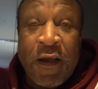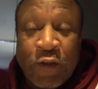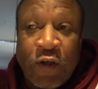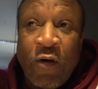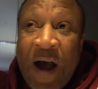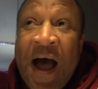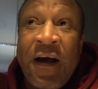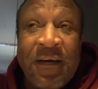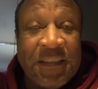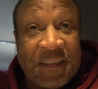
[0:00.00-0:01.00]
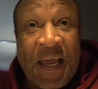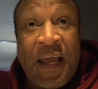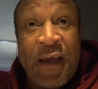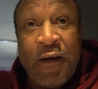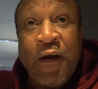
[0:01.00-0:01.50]
So I
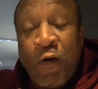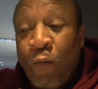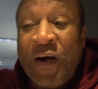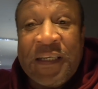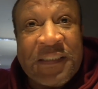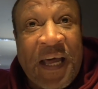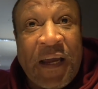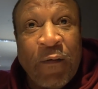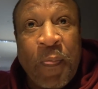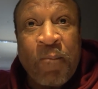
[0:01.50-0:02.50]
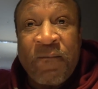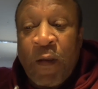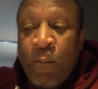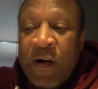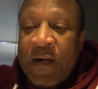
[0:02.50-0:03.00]
understand what it's like.
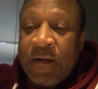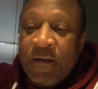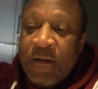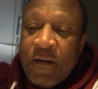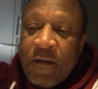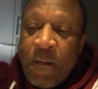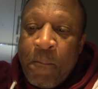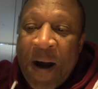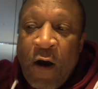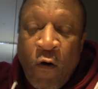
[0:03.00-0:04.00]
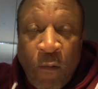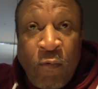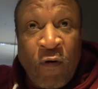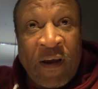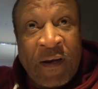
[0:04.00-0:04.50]
But my whole
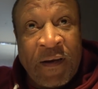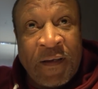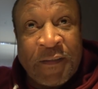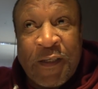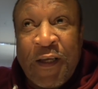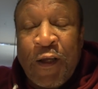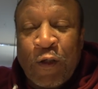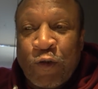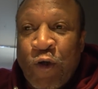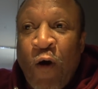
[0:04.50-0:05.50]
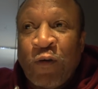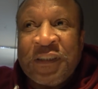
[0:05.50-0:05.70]
point is, don't